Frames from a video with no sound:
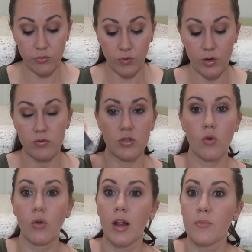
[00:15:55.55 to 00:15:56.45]
rose
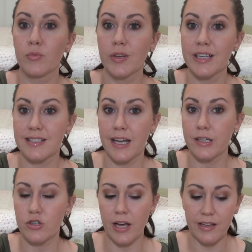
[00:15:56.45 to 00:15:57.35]
oil. I'm really excited
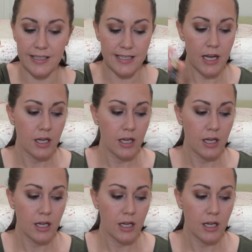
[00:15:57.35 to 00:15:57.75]
to try this.